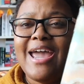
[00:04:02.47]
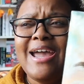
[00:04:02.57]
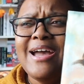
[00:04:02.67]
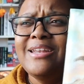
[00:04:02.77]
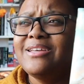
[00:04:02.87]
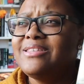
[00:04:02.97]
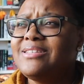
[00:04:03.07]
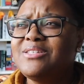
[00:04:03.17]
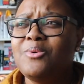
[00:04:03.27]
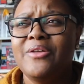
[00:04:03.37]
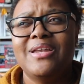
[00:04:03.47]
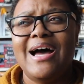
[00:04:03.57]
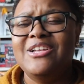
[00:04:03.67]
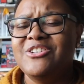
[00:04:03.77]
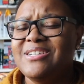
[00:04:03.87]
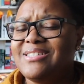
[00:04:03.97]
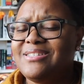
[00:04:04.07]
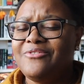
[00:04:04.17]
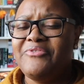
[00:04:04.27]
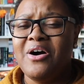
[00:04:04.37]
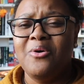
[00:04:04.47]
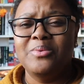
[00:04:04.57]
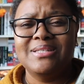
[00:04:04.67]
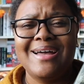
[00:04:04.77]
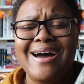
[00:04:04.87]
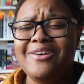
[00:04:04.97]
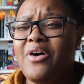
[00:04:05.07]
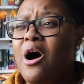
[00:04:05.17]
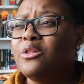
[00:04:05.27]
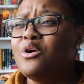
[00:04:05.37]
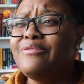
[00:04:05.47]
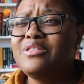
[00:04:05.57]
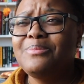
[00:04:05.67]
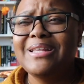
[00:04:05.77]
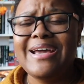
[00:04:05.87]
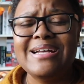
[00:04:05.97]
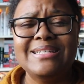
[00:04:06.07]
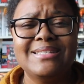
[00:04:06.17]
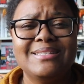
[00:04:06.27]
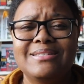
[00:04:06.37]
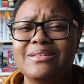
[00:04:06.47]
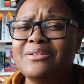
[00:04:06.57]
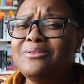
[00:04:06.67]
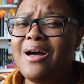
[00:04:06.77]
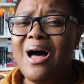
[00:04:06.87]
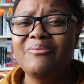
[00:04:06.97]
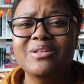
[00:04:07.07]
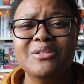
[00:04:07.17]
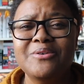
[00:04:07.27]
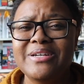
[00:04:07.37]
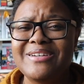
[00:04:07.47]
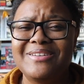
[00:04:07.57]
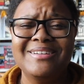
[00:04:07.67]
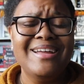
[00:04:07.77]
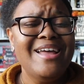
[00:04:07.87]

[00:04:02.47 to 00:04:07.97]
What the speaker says: and this is one that I just felt was kind of all over the place, a little convoluted